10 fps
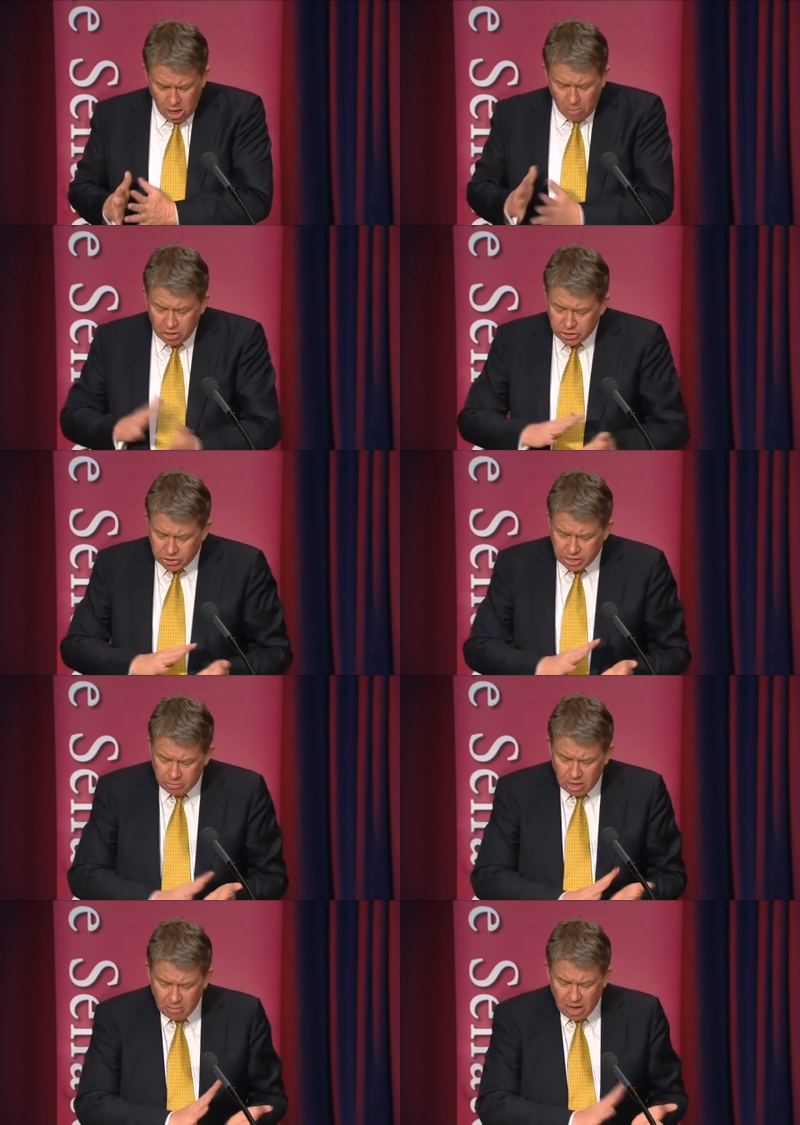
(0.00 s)
But at the same
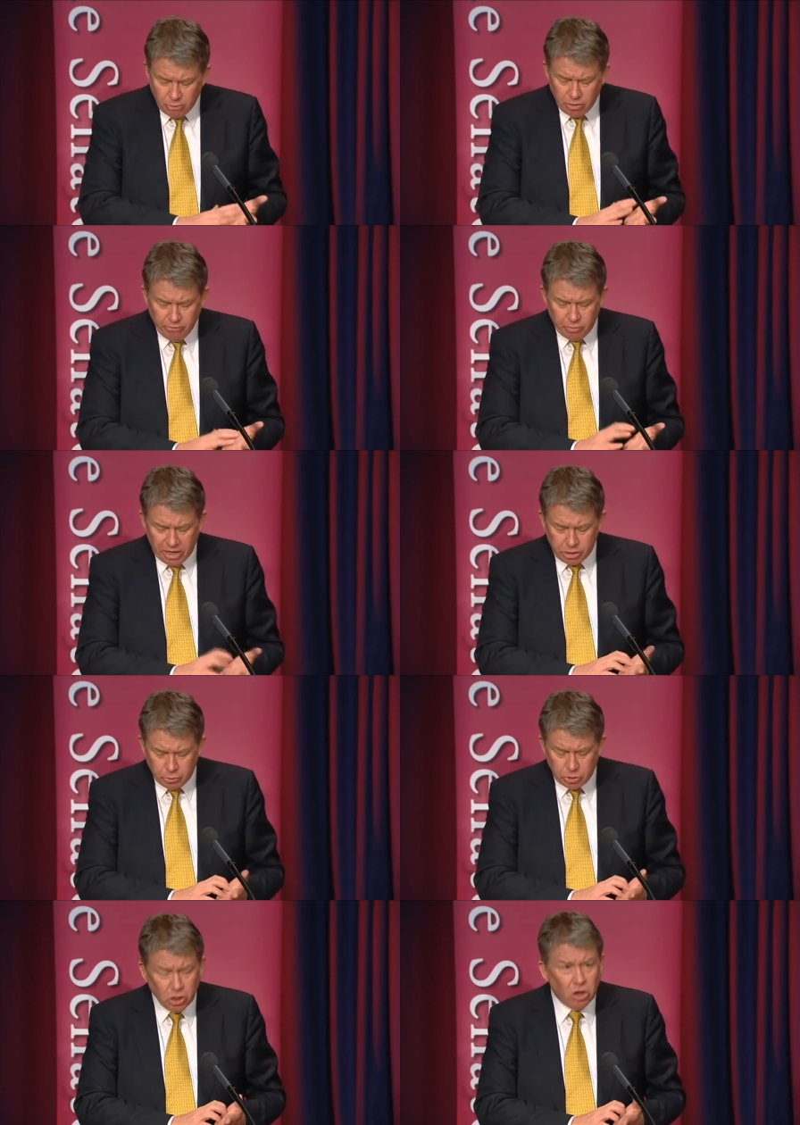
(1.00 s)
time, other information
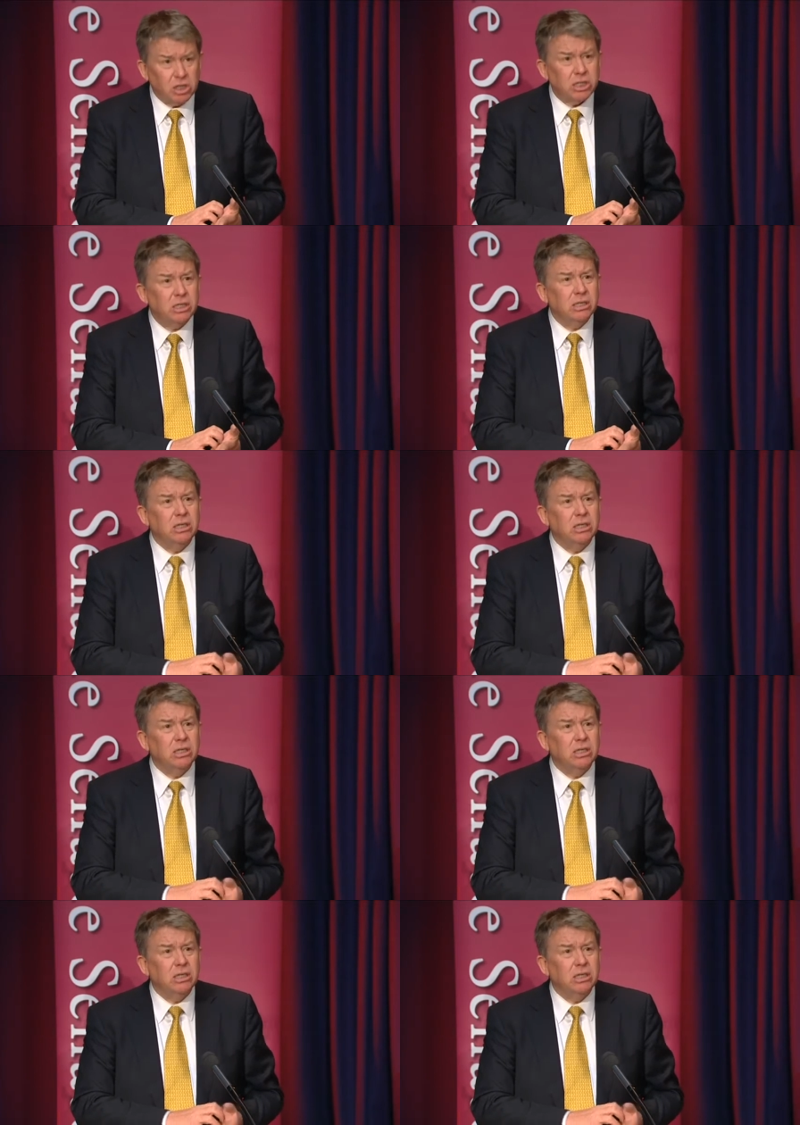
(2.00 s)
was lost.